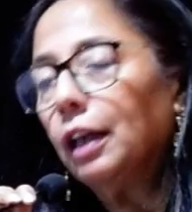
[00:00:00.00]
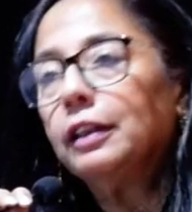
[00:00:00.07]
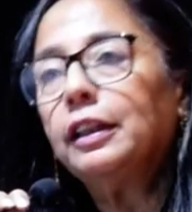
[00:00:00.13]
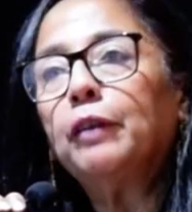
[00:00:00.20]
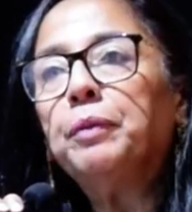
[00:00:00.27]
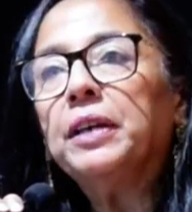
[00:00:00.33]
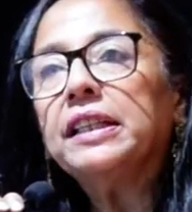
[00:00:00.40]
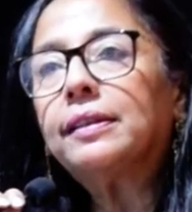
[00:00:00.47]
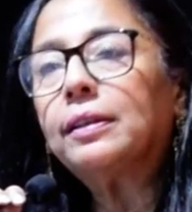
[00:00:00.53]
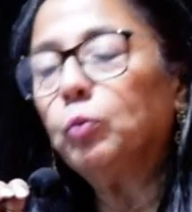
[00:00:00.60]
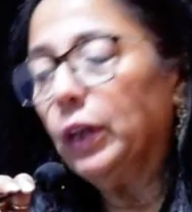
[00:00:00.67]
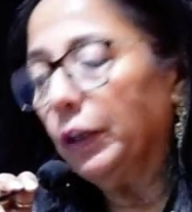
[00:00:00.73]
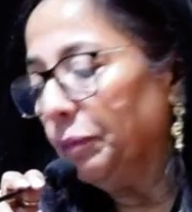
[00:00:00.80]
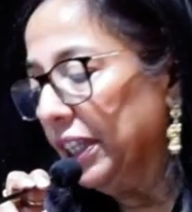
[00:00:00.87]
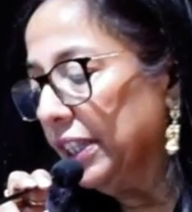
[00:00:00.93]
They've been,
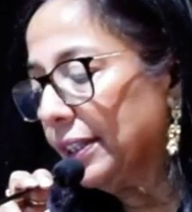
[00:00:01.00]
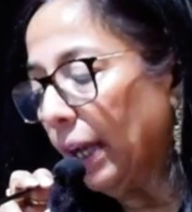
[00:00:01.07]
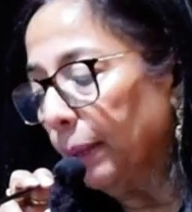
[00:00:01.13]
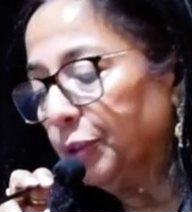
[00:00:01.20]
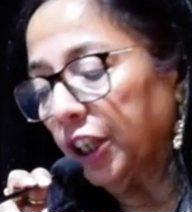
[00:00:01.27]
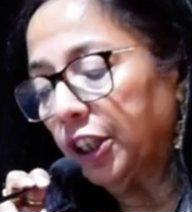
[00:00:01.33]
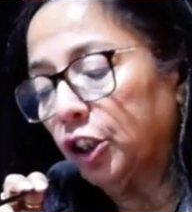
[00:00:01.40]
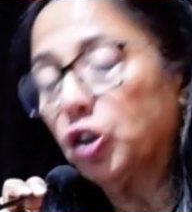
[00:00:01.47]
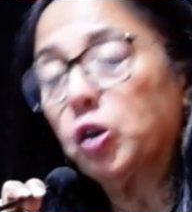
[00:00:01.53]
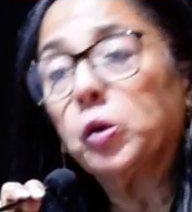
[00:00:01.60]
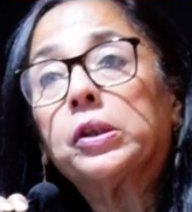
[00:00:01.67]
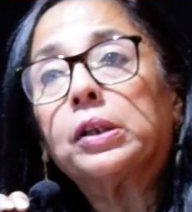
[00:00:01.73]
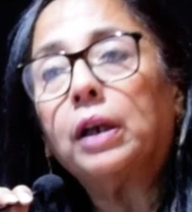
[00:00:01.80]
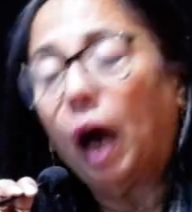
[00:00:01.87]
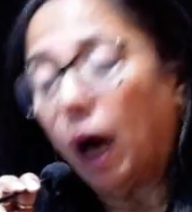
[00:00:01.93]
we have been subjected
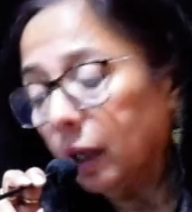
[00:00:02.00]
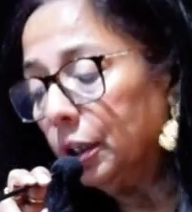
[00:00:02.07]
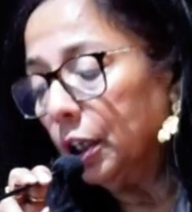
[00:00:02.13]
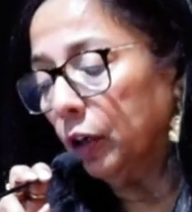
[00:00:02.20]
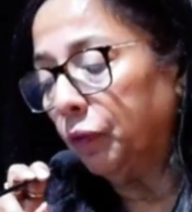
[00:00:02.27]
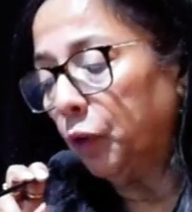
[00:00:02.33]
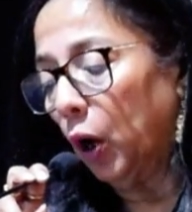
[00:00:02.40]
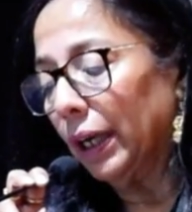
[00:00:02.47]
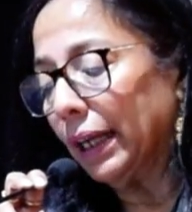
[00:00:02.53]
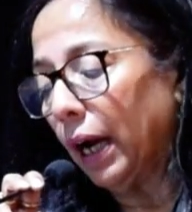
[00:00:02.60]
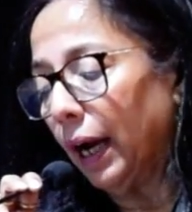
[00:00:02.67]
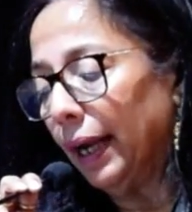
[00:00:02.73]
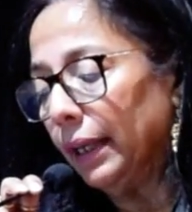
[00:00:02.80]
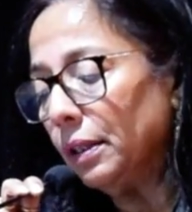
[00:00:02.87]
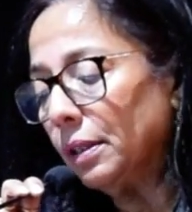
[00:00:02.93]
slander of all
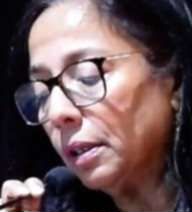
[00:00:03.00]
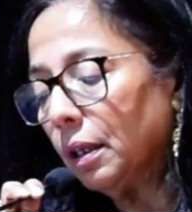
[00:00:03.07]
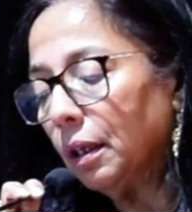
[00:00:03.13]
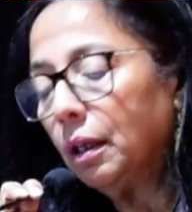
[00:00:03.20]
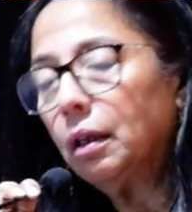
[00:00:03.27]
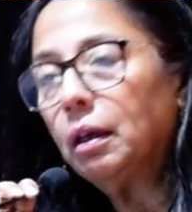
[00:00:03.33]
kinds.